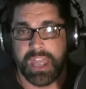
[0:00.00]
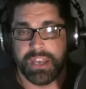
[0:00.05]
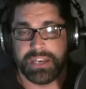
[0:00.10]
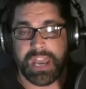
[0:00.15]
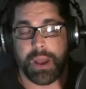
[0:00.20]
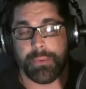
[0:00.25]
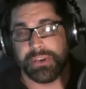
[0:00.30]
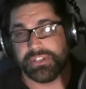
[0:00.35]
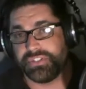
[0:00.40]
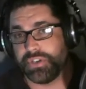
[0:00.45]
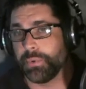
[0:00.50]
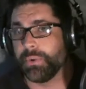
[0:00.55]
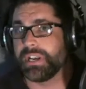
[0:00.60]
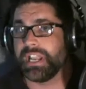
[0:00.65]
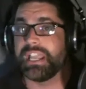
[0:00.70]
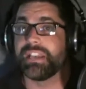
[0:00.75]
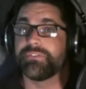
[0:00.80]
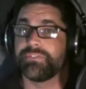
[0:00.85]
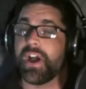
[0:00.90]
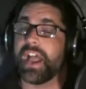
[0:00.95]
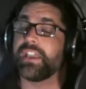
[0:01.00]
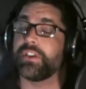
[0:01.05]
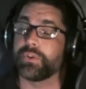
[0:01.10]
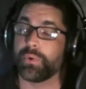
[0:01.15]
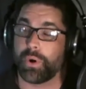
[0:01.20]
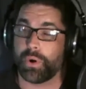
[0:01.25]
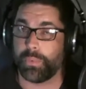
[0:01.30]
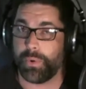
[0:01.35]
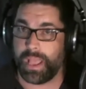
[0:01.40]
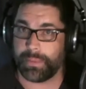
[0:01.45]
Now, we do want to invite you
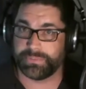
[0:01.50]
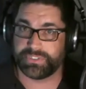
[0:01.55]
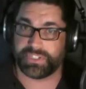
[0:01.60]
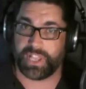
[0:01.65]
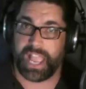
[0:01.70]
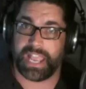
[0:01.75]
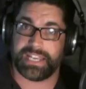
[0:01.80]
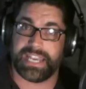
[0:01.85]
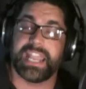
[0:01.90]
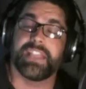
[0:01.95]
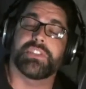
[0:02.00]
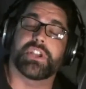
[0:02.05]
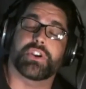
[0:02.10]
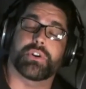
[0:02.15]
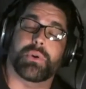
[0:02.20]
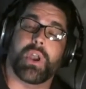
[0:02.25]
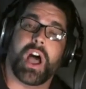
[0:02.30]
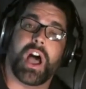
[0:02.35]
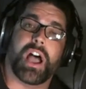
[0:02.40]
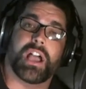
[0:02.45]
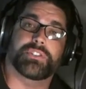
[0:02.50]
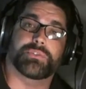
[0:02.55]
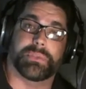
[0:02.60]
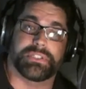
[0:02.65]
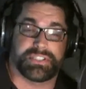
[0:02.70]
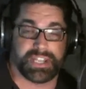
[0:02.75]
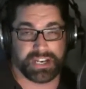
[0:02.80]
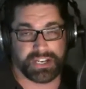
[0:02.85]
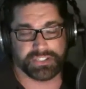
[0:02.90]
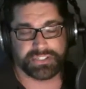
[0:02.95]
to our website,
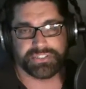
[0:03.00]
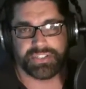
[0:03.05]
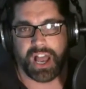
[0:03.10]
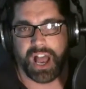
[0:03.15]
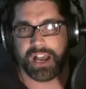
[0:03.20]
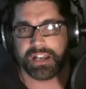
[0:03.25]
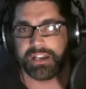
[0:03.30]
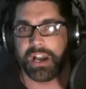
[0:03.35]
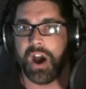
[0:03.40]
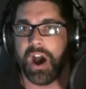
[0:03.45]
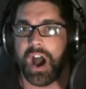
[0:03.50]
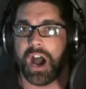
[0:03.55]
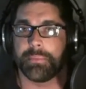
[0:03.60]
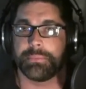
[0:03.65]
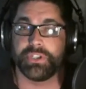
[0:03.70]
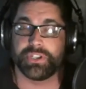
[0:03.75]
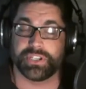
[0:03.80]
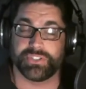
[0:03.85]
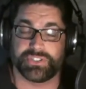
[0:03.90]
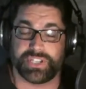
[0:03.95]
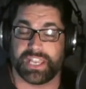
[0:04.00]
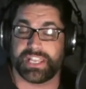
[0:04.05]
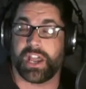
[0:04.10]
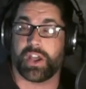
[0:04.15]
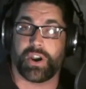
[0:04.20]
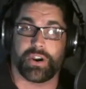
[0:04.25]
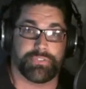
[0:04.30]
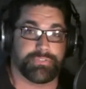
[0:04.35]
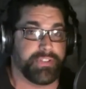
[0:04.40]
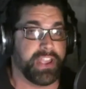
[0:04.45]
inthegaragewithdennis.com. You can check
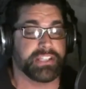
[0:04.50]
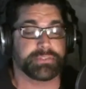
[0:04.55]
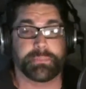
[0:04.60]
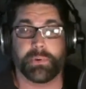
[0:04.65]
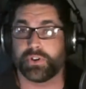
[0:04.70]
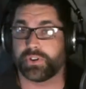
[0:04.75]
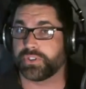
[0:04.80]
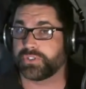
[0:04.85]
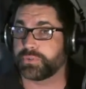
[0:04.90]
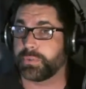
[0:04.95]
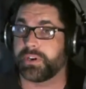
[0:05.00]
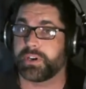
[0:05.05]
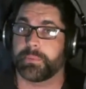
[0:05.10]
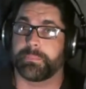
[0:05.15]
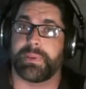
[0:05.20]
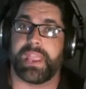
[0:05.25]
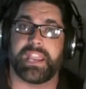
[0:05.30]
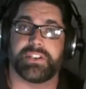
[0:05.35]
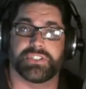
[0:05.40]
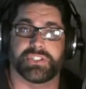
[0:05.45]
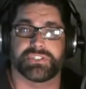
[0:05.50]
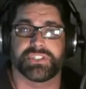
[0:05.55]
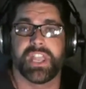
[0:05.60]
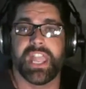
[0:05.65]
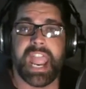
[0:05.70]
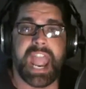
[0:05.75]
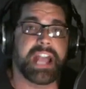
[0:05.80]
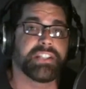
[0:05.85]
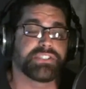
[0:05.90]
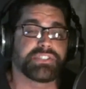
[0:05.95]
out our Facebook or Twitter pages,
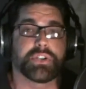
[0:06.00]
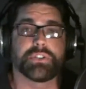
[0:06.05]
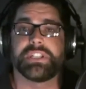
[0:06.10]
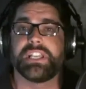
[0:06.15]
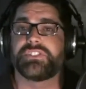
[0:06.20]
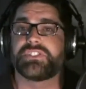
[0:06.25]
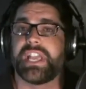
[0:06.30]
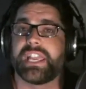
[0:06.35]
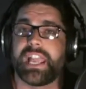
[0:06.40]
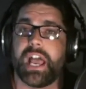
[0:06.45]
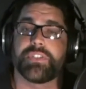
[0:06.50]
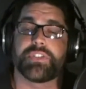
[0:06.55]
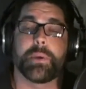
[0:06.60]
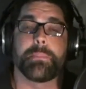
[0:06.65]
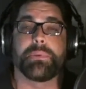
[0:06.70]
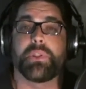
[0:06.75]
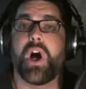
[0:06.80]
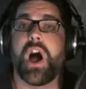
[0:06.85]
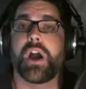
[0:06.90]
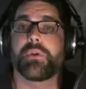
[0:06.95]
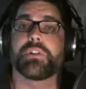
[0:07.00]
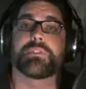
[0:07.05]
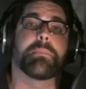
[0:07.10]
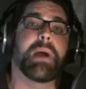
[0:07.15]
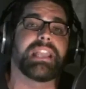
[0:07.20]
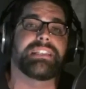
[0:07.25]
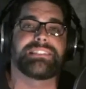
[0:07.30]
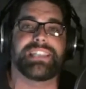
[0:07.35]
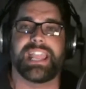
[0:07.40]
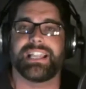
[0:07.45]
and certainly check out the blog with
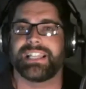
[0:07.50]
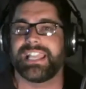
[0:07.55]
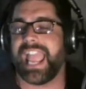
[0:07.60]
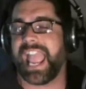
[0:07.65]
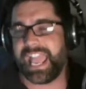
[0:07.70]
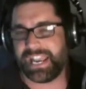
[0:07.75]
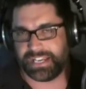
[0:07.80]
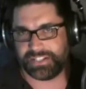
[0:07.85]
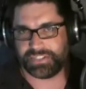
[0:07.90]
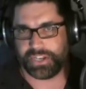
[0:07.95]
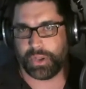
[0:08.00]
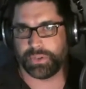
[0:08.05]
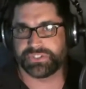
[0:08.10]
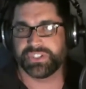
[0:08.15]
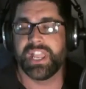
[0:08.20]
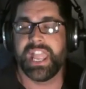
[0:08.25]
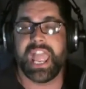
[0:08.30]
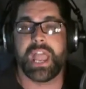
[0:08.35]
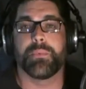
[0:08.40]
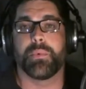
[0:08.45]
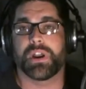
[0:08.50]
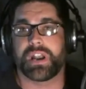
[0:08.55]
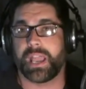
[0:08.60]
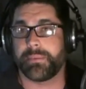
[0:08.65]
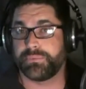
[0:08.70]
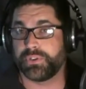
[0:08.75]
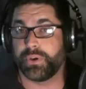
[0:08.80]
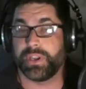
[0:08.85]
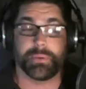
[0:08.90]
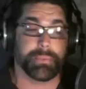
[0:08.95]
my daily anecdotes and what
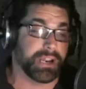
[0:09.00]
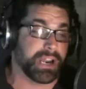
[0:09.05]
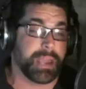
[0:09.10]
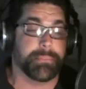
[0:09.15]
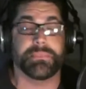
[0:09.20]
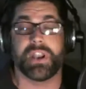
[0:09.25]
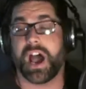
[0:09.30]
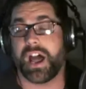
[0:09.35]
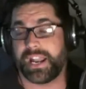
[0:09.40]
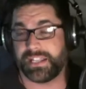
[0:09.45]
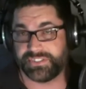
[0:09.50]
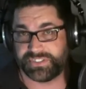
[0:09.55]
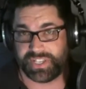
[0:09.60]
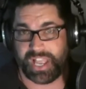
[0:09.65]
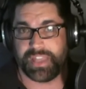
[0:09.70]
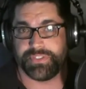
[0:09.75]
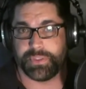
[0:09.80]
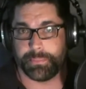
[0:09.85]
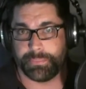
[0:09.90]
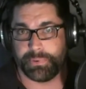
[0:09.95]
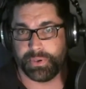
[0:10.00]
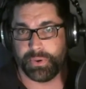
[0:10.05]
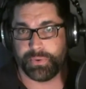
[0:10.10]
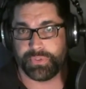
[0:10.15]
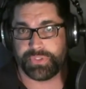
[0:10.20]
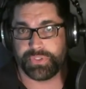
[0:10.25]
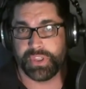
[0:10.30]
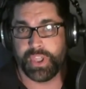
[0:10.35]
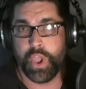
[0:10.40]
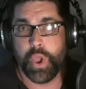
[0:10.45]
I'm doing when I'm not inside the
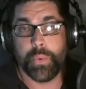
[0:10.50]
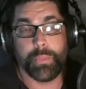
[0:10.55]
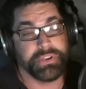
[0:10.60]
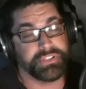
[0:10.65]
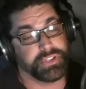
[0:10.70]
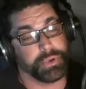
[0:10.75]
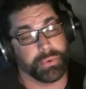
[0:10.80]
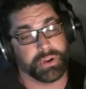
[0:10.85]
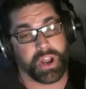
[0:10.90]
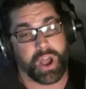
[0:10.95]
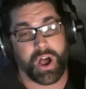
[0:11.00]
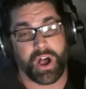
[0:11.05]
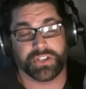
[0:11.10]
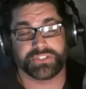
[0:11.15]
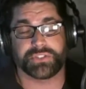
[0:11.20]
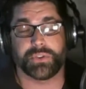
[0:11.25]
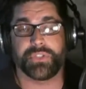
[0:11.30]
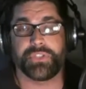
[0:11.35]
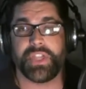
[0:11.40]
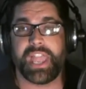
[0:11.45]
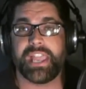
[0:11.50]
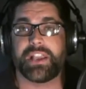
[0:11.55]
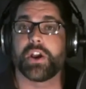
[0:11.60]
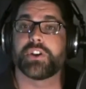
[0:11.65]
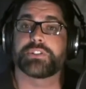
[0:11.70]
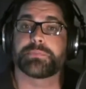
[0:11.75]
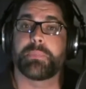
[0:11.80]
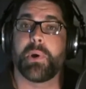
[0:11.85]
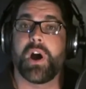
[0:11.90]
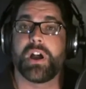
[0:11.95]
booth. We do want to also thank
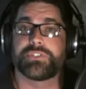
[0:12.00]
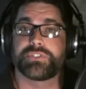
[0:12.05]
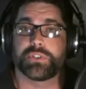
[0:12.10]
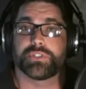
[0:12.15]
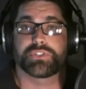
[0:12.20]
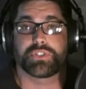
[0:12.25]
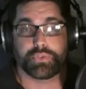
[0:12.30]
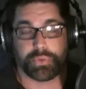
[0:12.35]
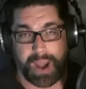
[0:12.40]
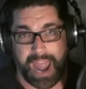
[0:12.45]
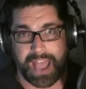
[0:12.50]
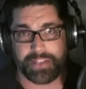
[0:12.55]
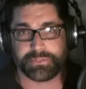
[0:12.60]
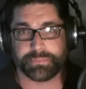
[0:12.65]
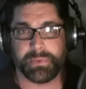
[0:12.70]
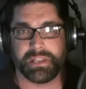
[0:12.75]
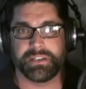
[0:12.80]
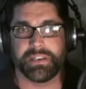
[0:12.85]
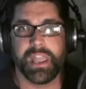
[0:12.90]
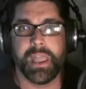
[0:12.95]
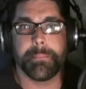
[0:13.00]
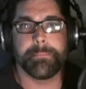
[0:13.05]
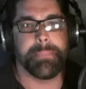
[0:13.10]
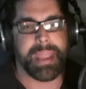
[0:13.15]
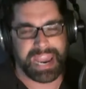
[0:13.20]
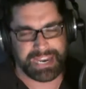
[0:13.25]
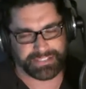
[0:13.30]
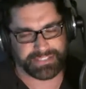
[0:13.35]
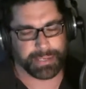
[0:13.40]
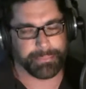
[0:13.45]
our sponsors, Craftsman,
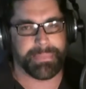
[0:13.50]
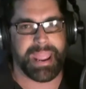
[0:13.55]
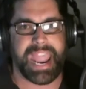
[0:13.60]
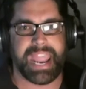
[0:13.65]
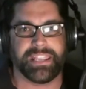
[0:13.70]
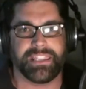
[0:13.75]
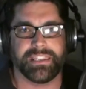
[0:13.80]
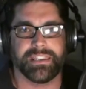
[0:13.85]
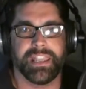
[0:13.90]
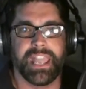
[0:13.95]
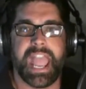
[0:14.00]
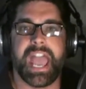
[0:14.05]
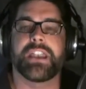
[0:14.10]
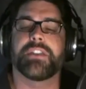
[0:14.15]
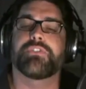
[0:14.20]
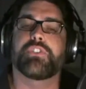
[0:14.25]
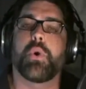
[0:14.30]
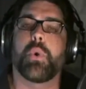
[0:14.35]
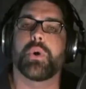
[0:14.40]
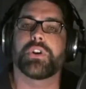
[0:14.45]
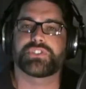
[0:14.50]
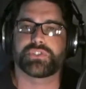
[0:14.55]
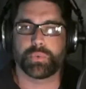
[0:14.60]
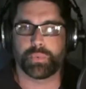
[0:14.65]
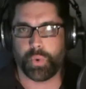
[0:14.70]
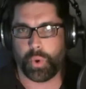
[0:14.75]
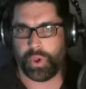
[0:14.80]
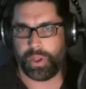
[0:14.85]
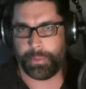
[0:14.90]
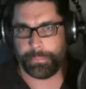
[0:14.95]
Made to Make, and of course,
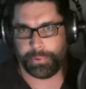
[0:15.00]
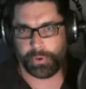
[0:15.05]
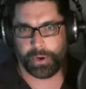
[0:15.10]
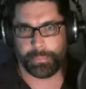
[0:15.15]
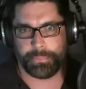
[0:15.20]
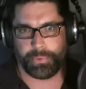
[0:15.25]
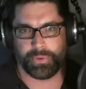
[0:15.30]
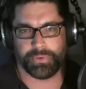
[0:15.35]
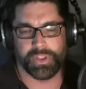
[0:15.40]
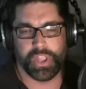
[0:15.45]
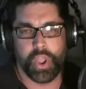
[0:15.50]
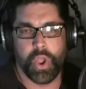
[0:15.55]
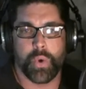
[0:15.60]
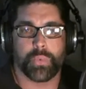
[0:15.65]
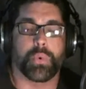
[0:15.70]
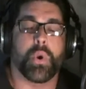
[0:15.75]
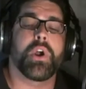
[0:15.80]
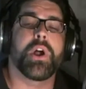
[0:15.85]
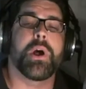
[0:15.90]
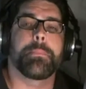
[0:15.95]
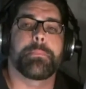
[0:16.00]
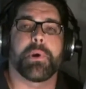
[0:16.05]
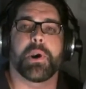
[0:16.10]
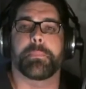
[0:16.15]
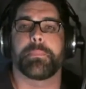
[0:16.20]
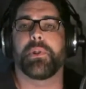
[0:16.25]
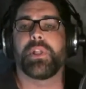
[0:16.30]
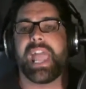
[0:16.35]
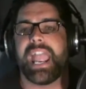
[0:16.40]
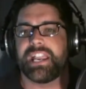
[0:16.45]
Royal Purple. Royal
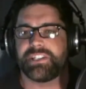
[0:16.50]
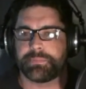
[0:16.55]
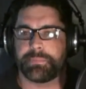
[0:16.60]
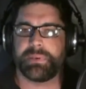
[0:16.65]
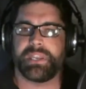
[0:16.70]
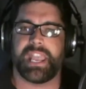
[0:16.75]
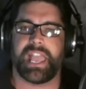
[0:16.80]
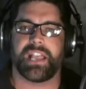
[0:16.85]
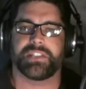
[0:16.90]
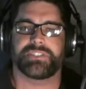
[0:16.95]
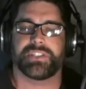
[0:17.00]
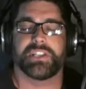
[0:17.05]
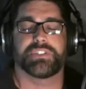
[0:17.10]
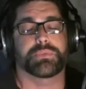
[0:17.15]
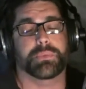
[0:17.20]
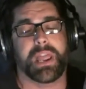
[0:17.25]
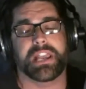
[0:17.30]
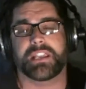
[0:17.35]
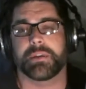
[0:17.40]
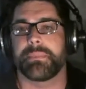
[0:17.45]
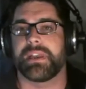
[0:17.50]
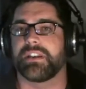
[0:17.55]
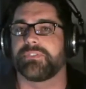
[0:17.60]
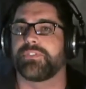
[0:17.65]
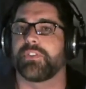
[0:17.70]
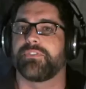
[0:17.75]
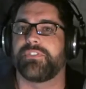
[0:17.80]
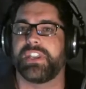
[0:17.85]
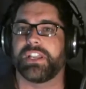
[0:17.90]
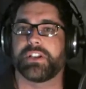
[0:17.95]
Purple HPS is recommended
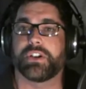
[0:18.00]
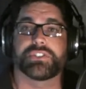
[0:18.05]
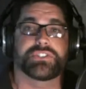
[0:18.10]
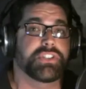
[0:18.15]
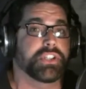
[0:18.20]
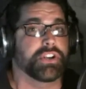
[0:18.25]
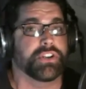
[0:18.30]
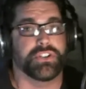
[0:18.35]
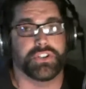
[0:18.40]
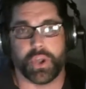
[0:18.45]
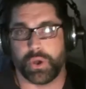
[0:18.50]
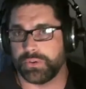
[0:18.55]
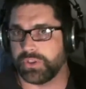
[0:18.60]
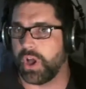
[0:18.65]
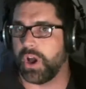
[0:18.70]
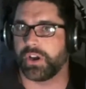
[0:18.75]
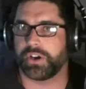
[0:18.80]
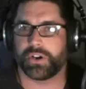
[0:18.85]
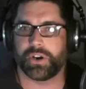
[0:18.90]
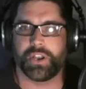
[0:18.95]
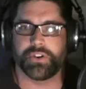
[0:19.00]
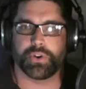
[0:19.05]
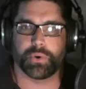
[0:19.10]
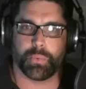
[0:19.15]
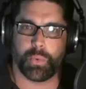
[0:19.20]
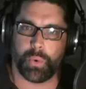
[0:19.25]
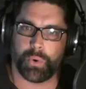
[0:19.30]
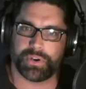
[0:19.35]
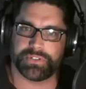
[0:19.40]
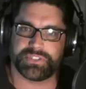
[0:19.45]
for vehicles that are no longer under
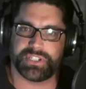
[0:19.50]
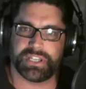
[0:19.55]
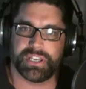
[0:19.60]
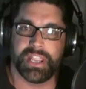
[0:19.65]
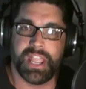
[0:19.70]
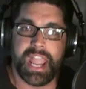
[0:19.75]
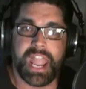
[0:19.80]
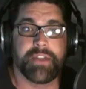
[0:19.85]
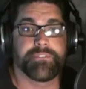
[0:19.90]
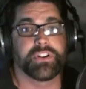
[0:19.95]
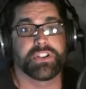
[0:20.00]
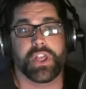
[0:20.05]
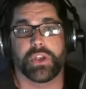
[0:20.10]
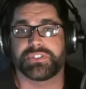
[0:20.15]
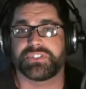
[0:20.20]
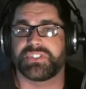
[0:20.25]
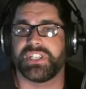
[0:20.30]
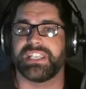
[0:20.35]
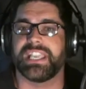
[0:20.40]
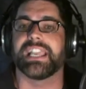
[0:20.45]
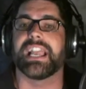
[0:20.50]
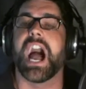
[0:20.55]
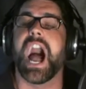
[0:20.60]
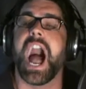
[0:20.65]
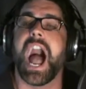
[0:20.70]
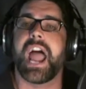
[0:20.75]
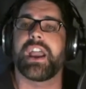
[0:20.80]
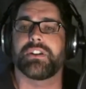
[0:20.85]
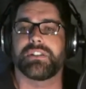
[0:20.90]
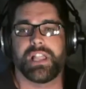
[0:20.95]
warranty, and for those seeking a
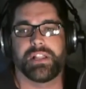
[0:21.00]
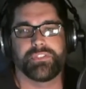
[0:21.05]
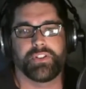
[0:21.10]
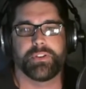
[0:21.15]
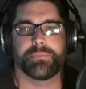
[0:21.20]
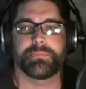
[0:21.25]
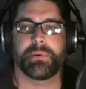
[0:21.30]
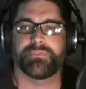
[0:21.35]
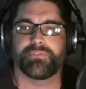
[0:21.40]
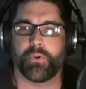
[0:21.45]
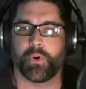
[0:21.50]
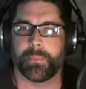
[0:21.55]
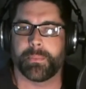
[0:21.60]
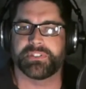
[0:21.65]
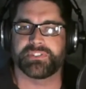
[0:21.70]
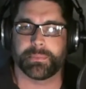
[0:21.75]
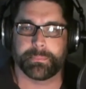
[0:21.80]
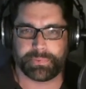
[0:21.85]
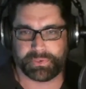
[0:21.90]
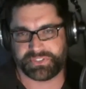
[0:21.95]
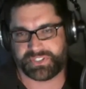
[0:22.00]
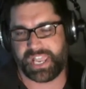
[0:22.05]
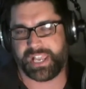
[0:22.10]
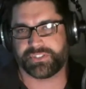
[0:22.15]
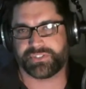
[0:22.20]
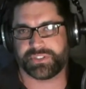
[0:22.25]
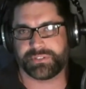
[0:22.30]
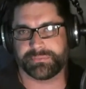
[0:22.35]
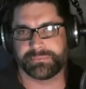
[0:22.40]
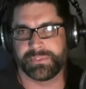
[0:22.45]
higher level of performance and
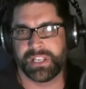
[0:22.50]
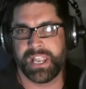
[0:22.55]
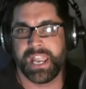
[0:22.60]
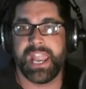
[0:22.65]
protection.